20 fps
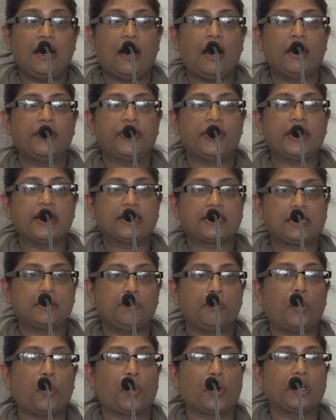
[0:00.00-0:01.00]
I think it's
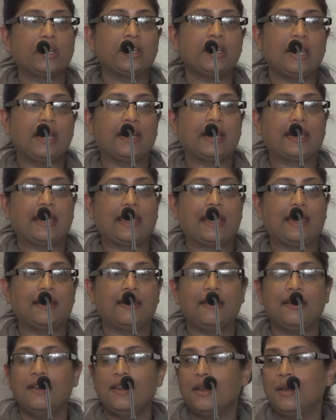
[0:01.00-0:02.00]
important. And again,